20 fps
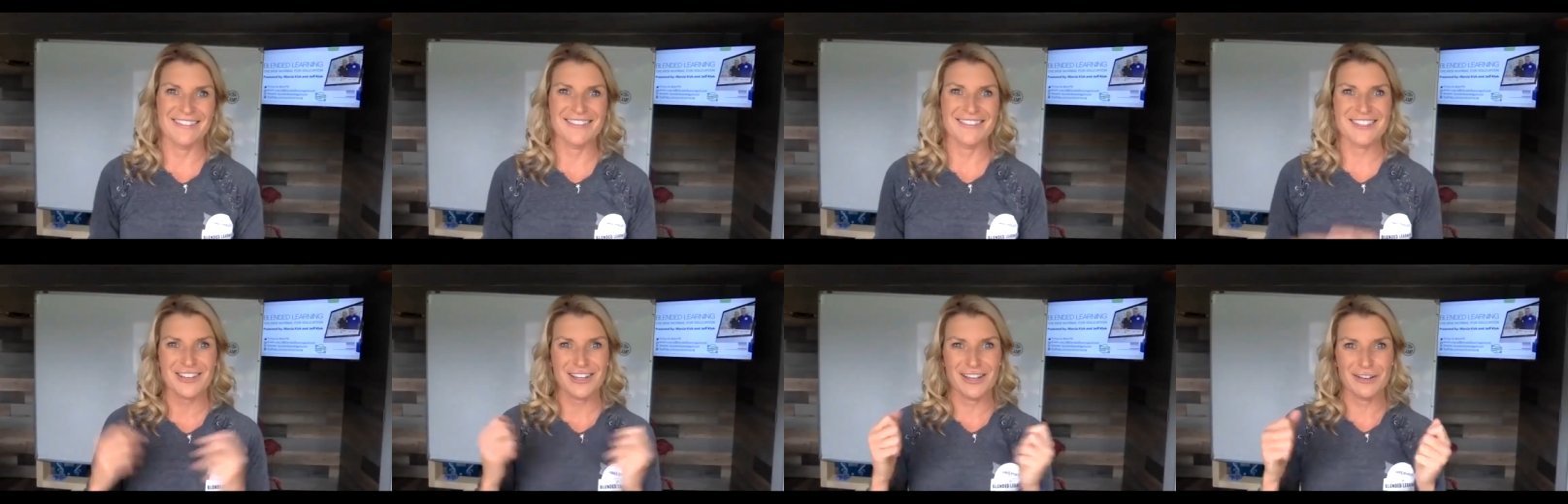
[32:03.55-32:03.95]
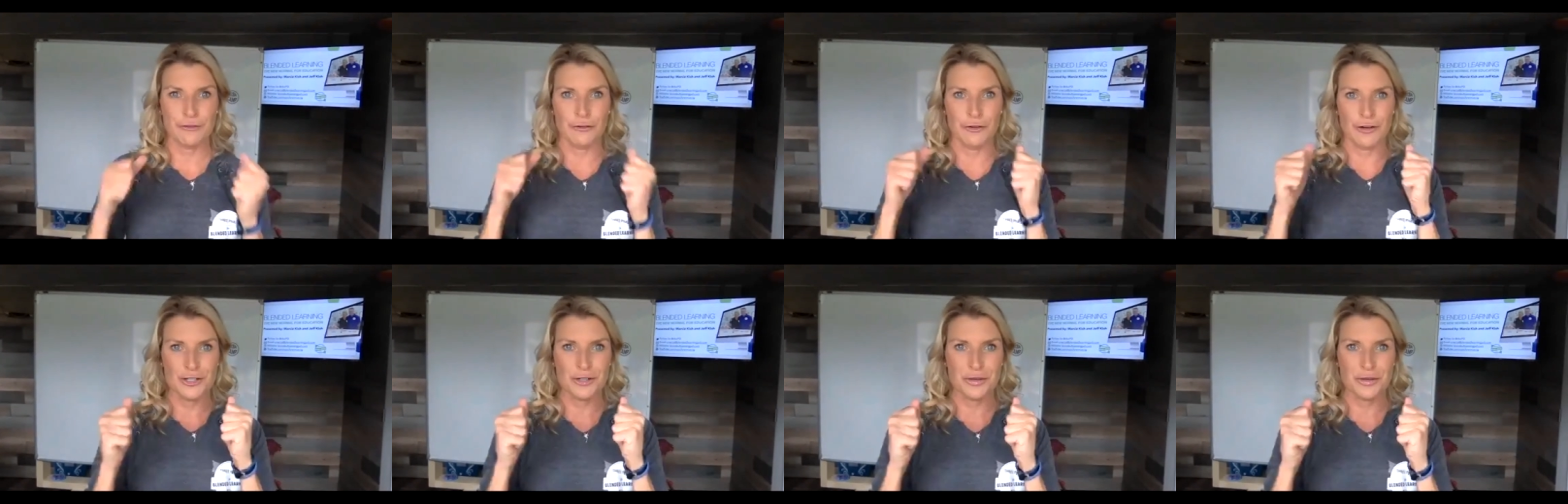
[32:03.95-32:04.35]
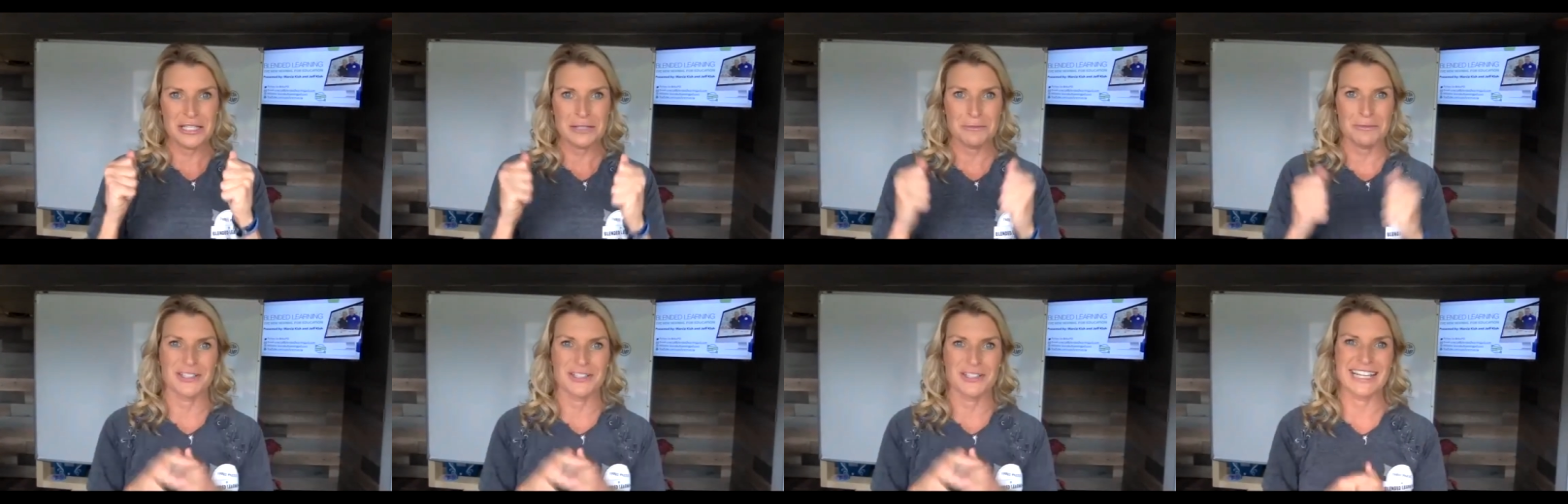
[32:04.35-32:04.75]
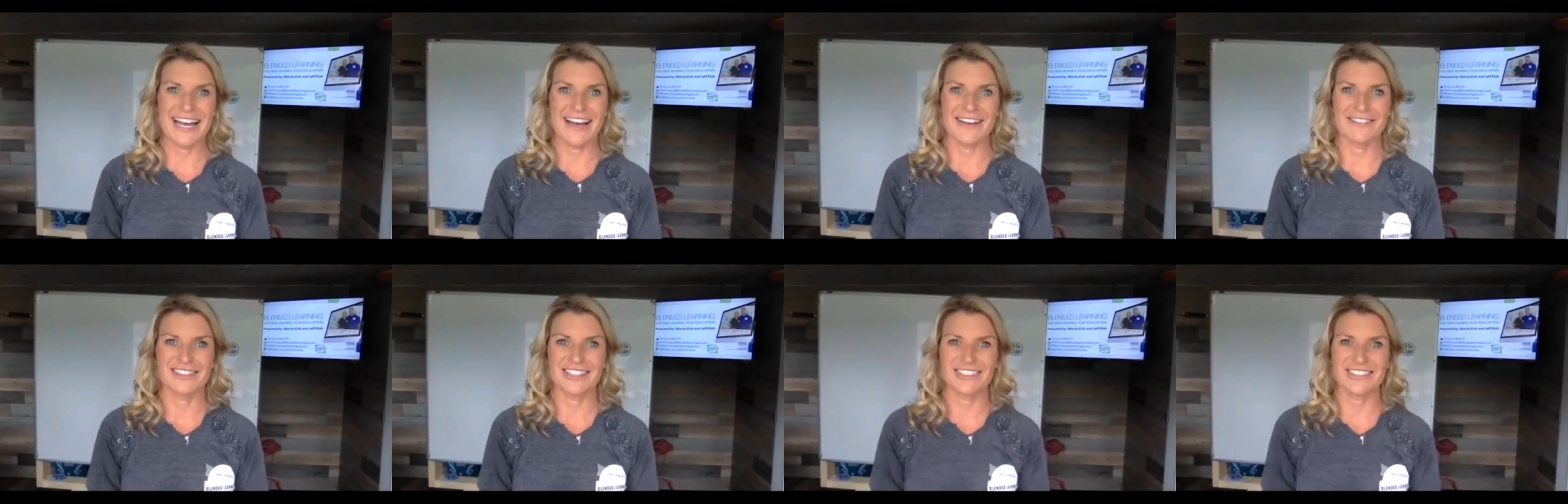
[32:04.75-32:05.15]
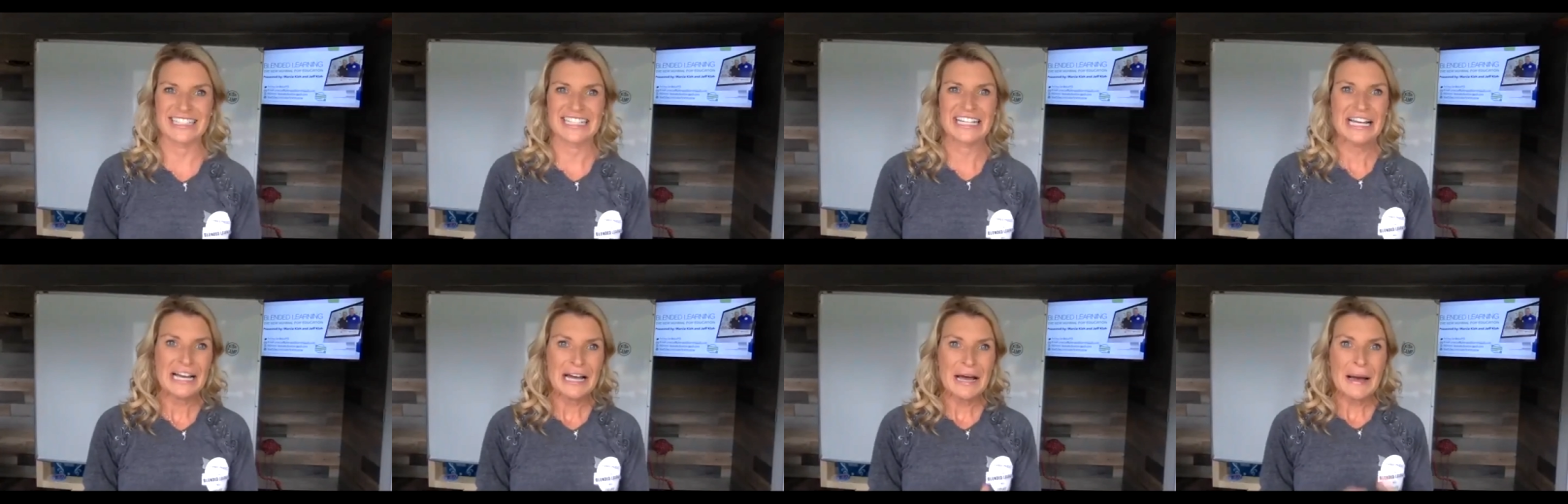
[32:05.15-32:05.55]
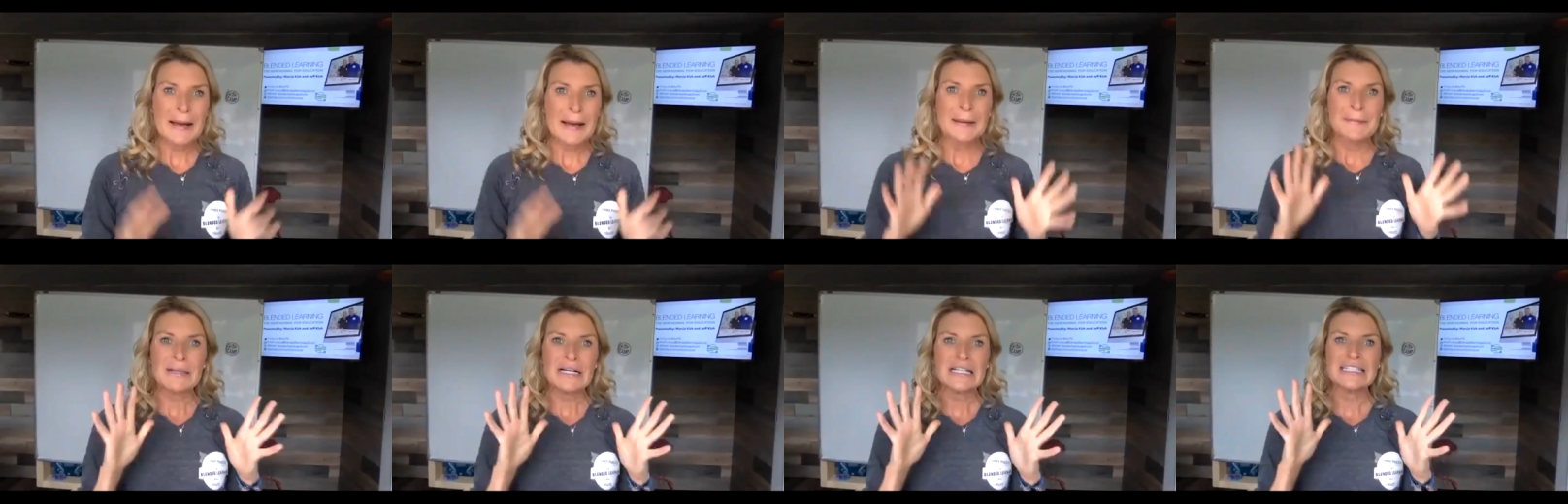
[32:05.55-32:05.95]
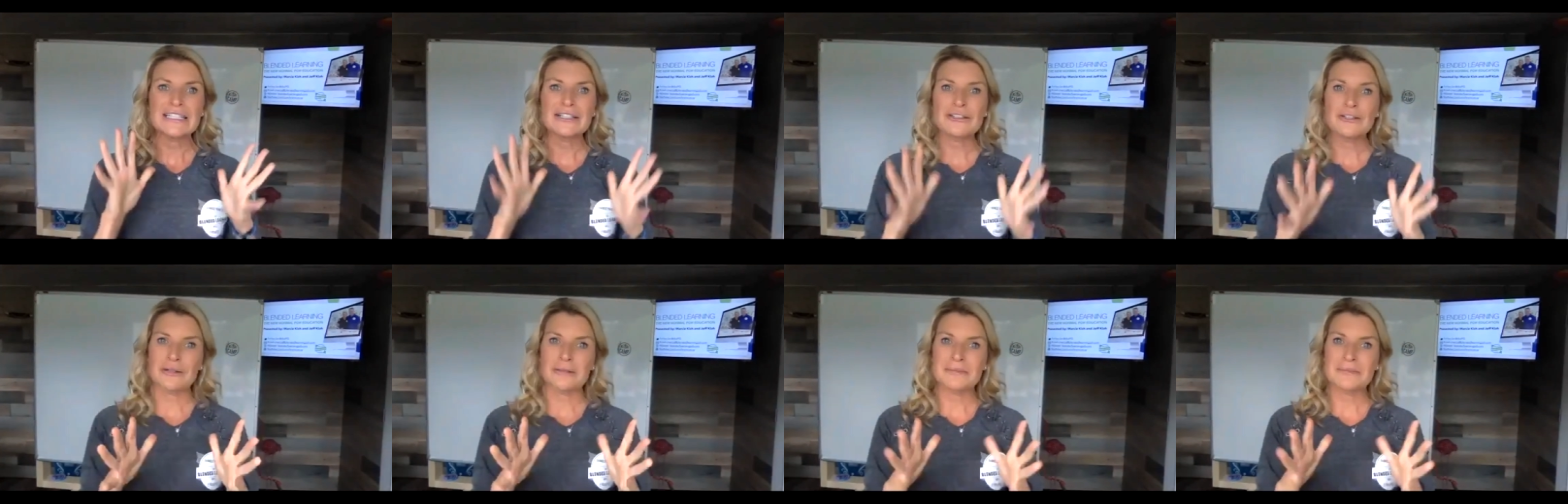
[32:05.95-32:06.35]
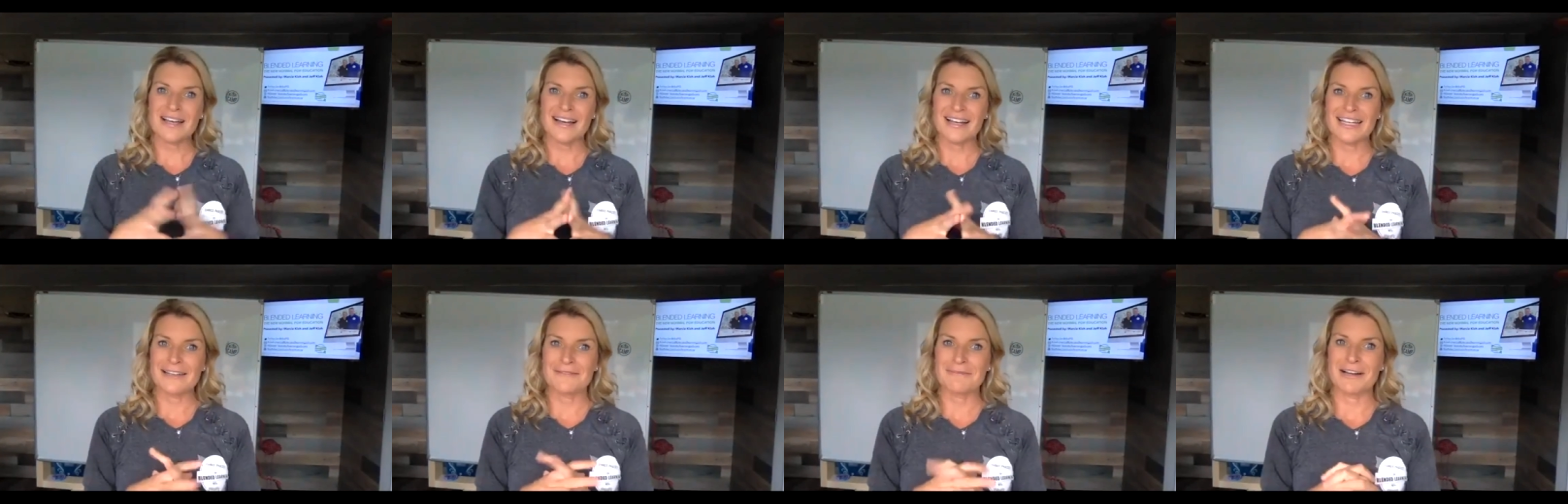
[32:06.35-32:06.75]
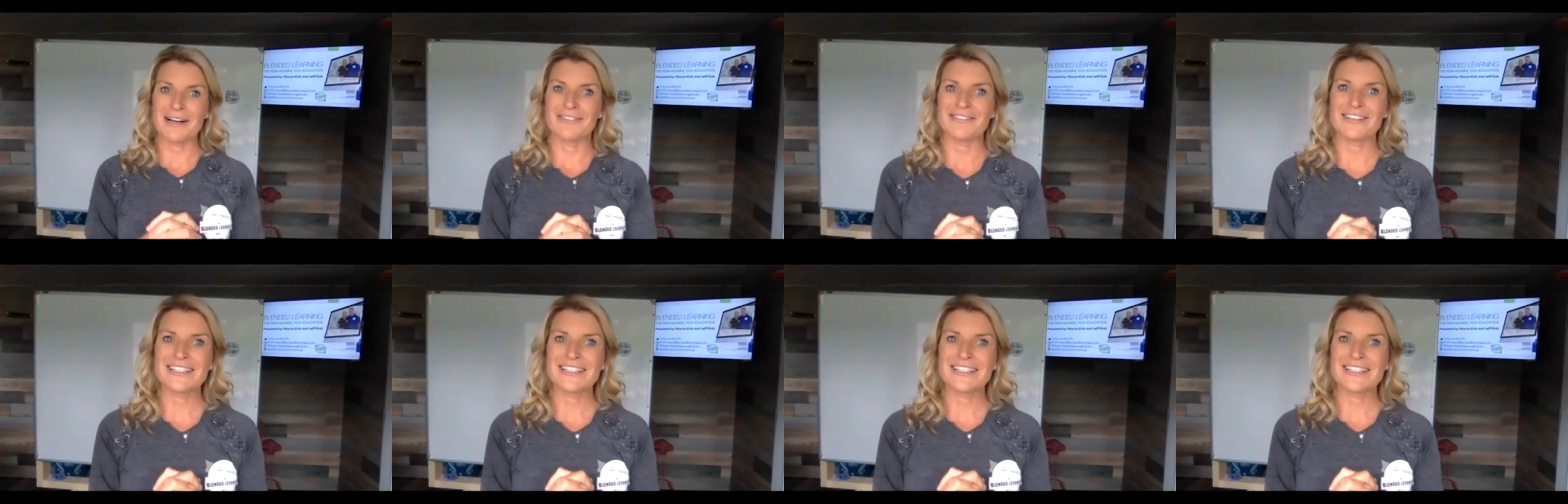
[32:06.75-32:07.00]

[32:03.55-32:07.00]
I was looking for a choice word to have three, but you know what I'm talking about.